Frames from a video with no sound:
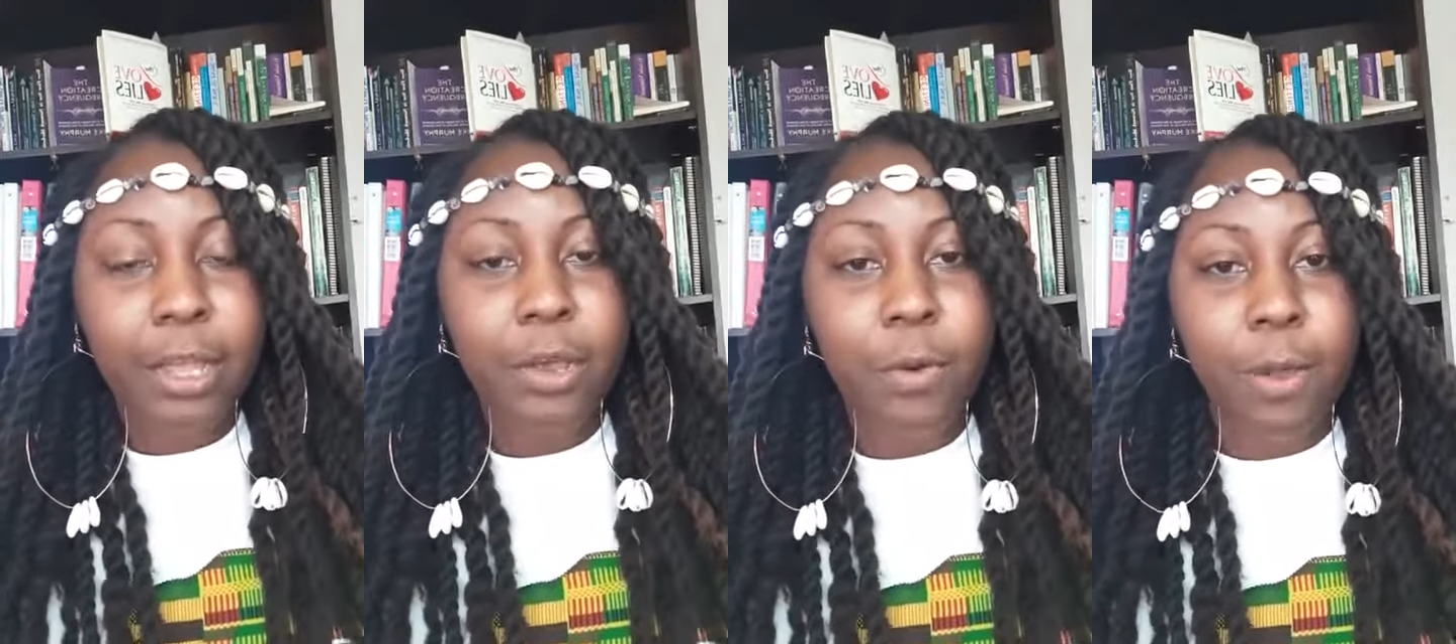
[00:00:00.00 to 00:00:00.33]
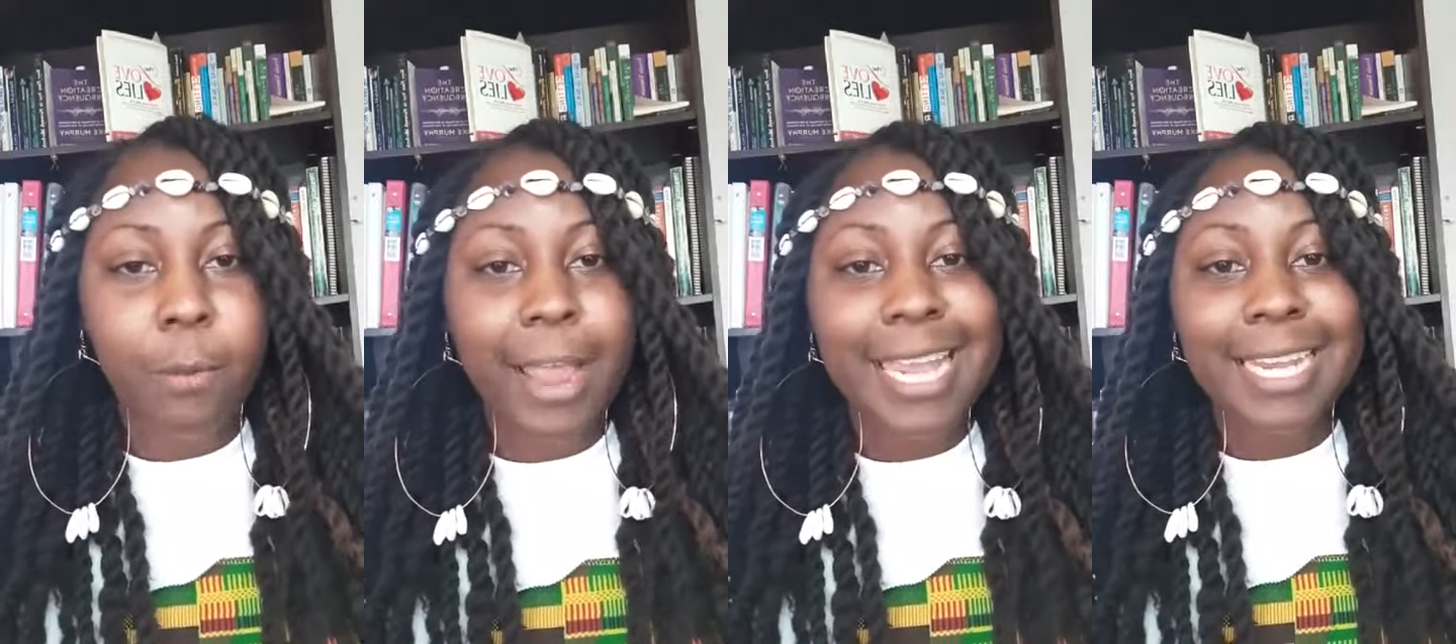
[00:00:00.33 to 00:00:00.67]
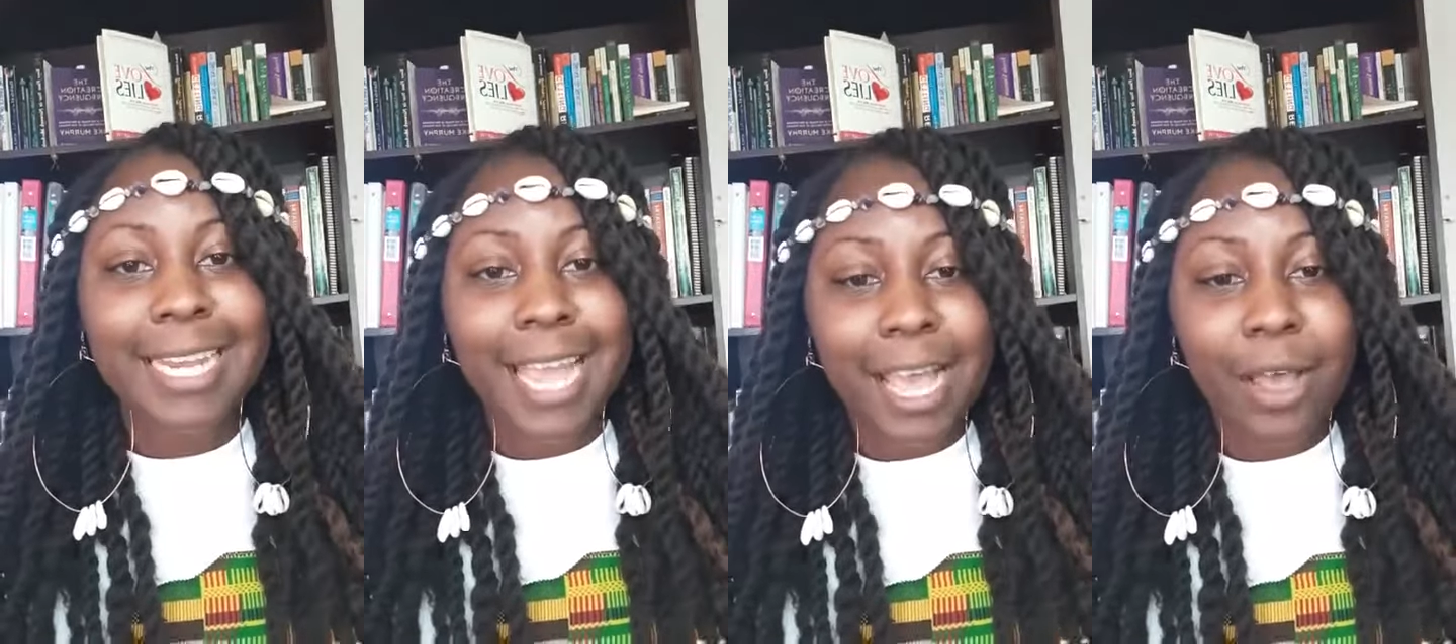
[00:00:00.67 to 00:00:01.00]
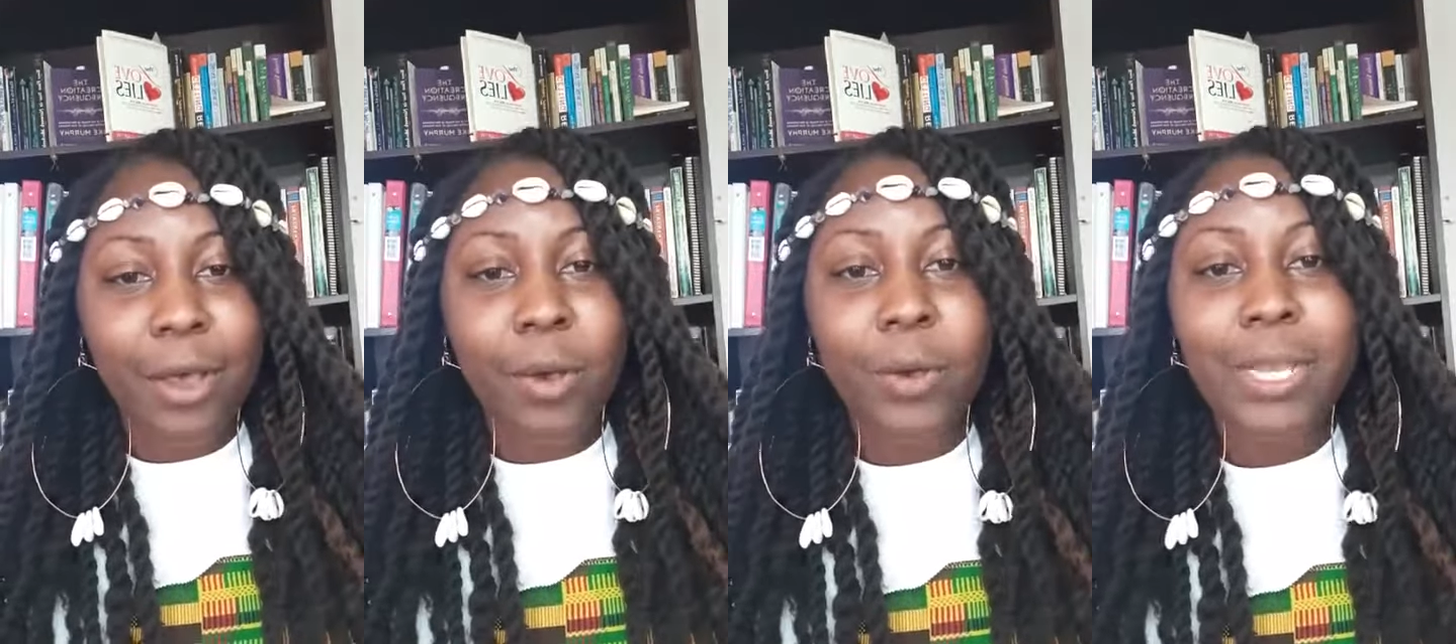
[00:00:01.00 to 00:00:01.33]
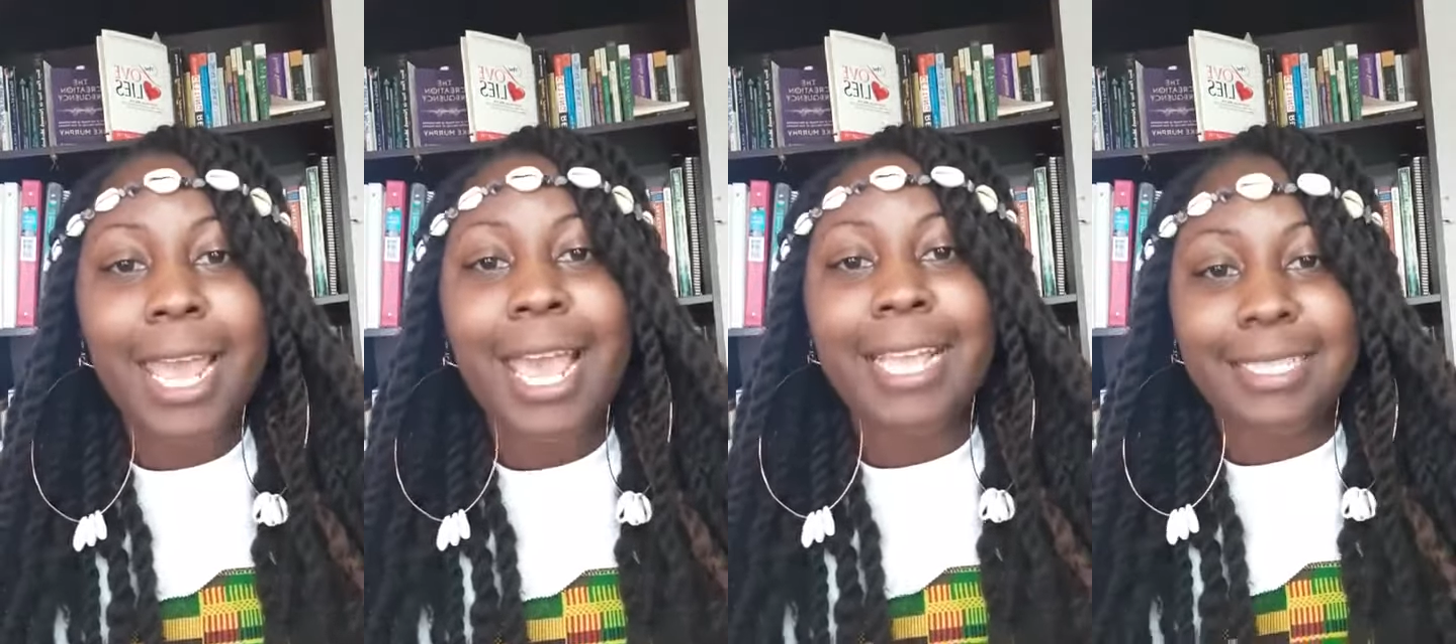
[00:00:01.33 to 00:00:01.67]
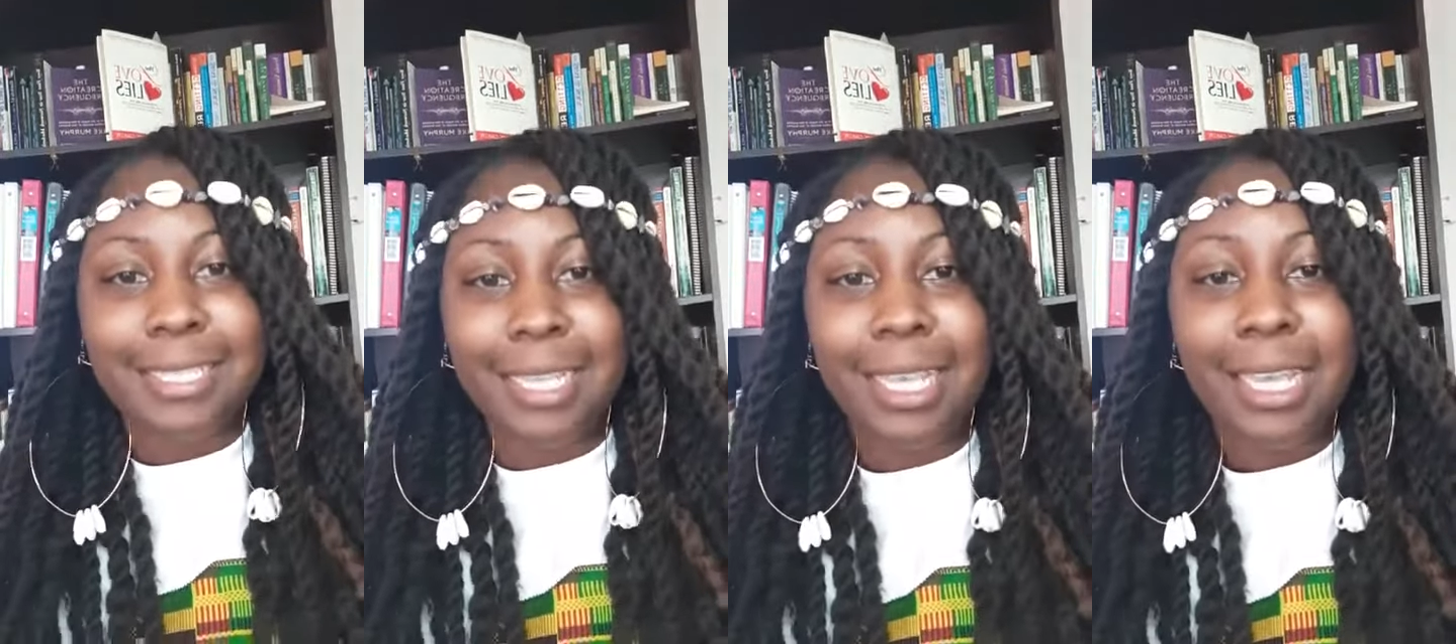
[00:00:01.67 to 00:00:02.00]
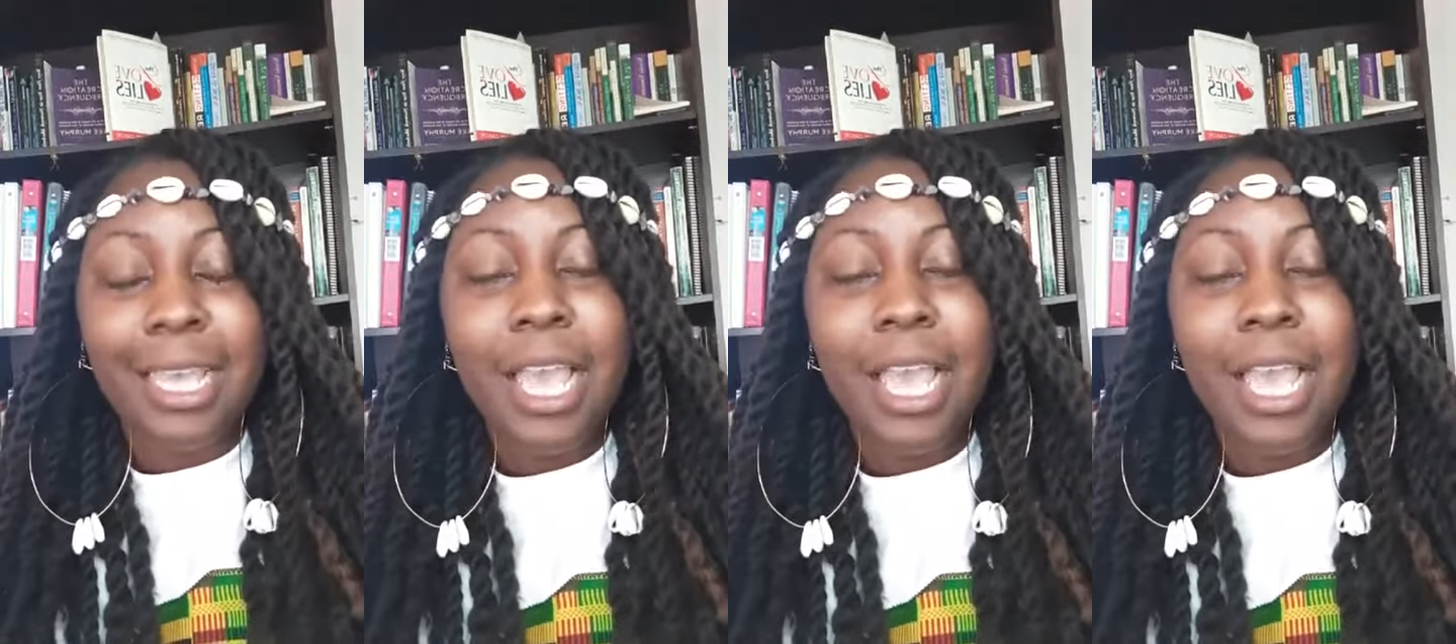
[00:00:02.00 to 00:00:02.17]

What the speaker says: going right now on Etsy.